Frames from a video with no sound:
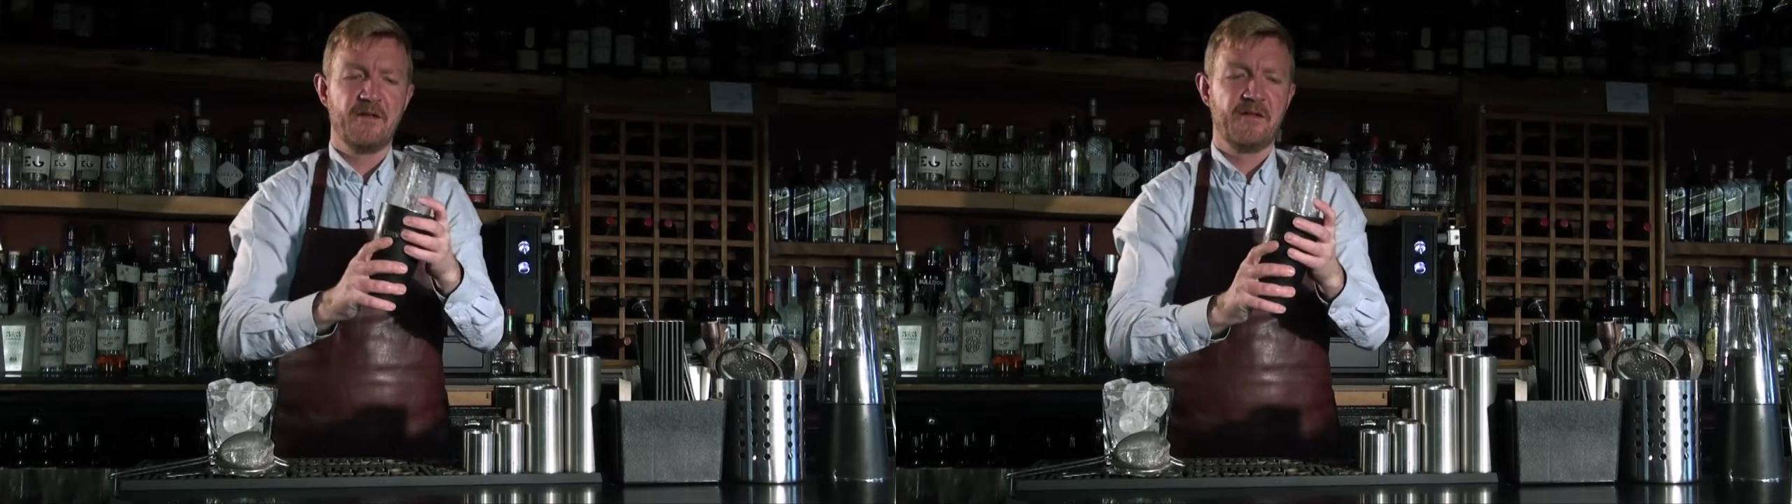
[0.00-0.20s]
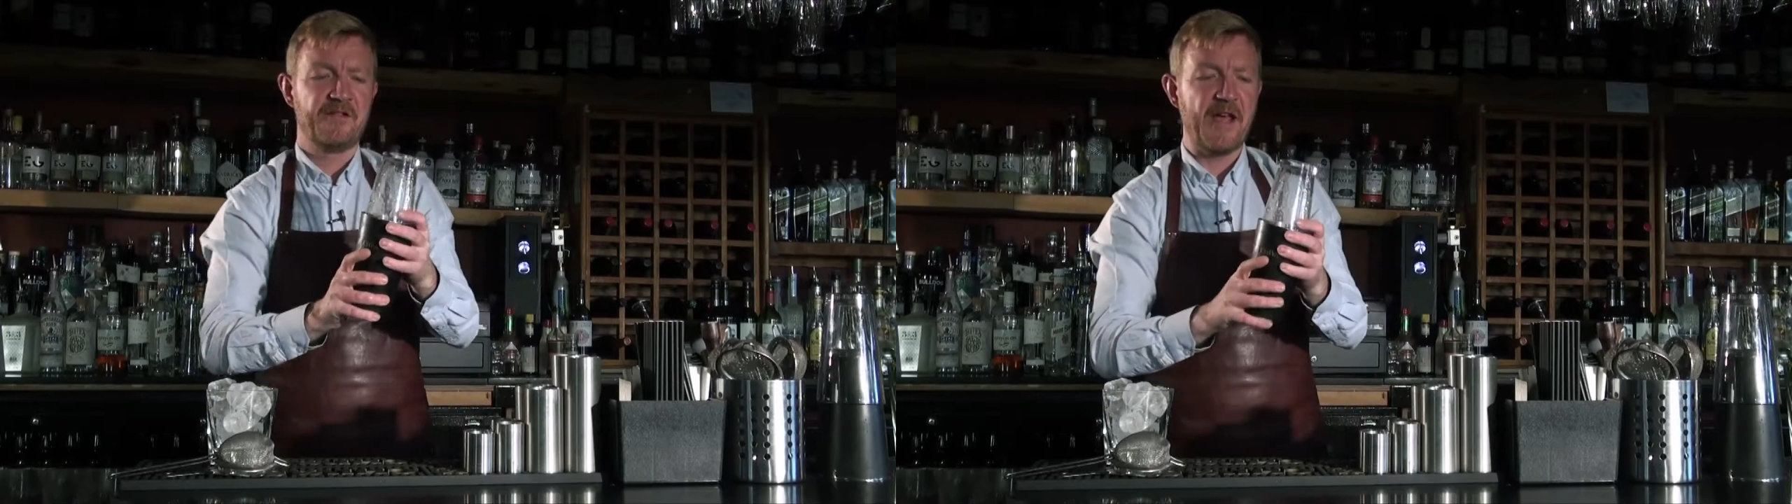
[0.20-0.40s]

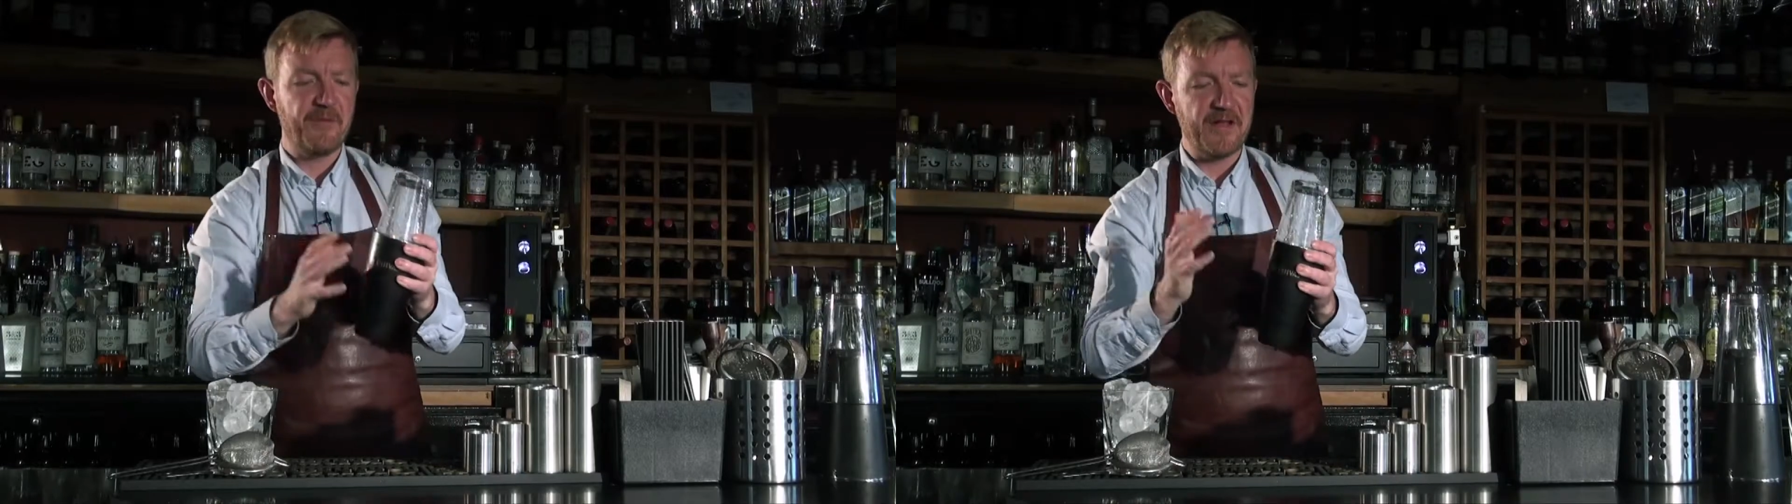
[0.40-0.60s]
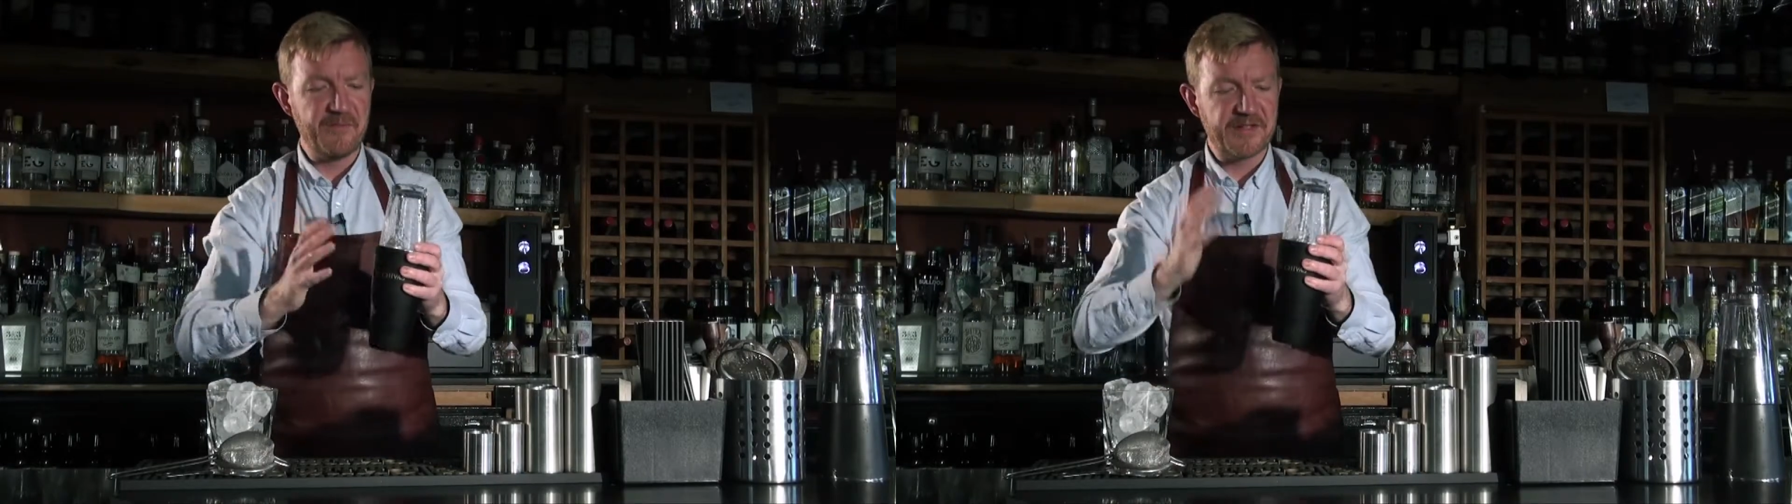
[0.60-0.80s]

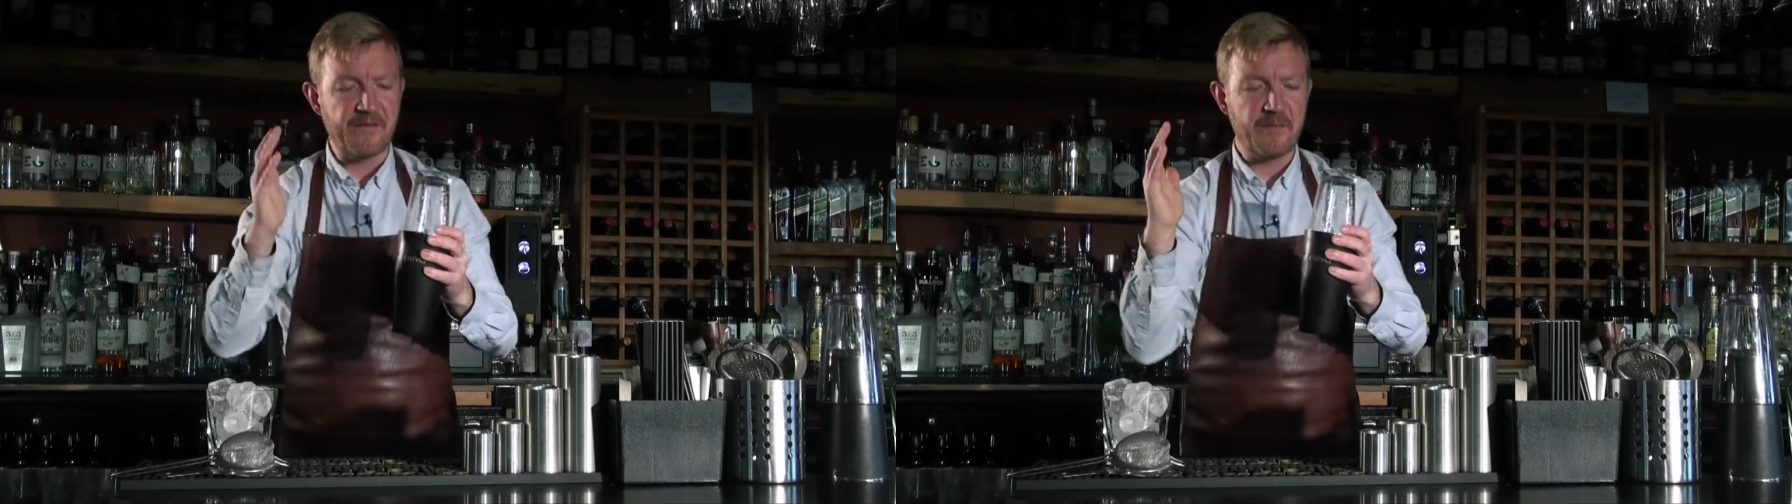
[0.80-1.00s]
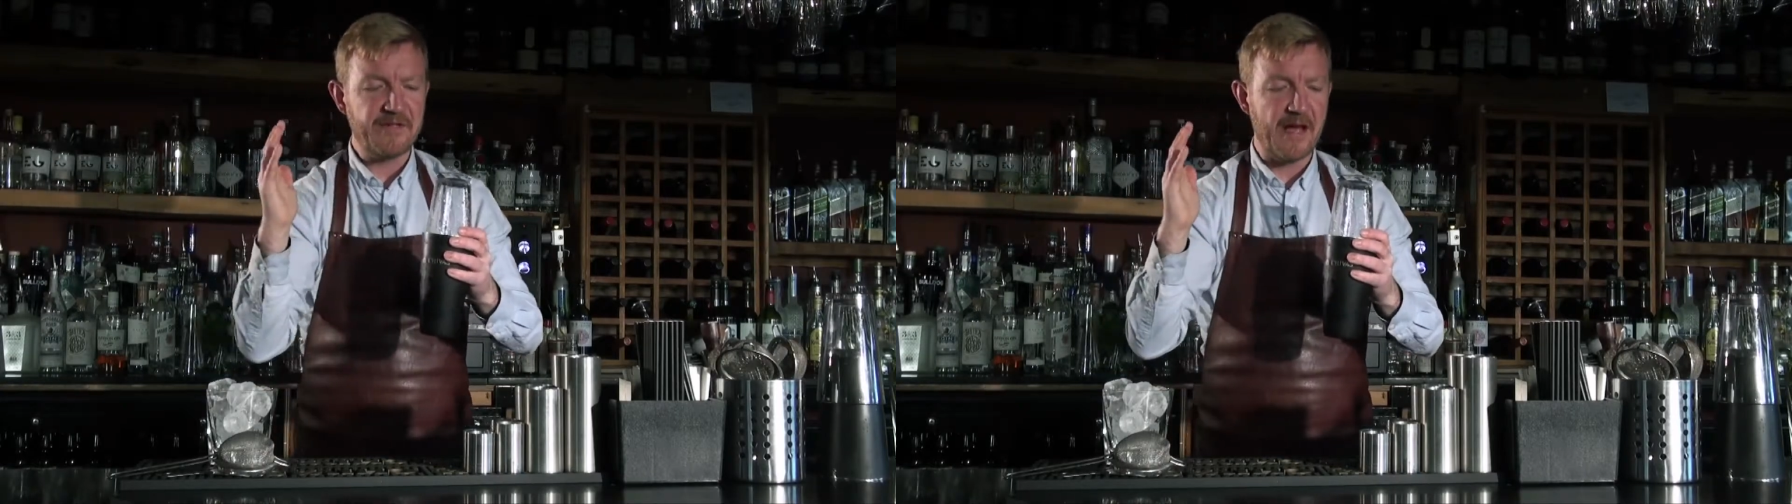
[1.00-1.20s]
Separate them, just give
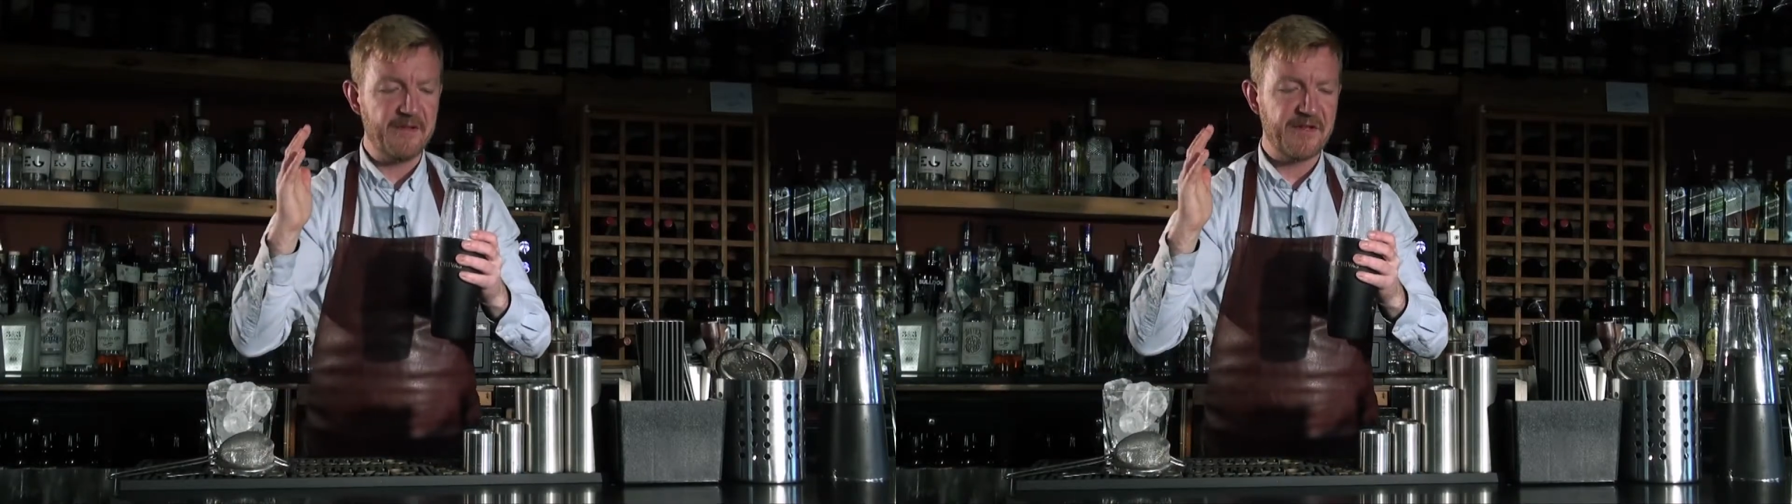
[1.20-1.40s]
it a wee tap on the